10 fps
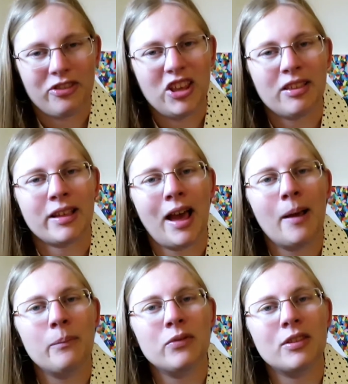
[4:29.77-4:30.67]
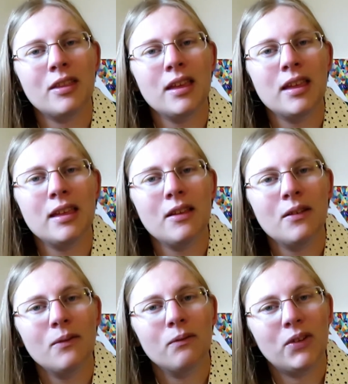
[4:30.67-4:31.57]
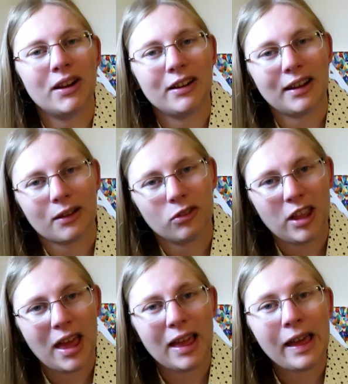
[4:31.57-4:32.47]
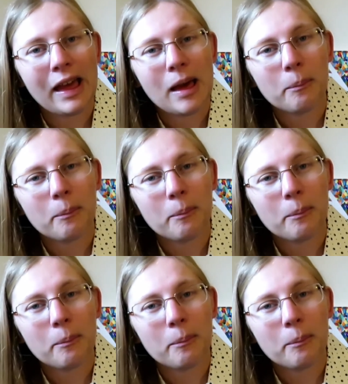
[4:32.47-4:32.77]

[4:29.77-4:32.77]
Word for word: This comes the very next day,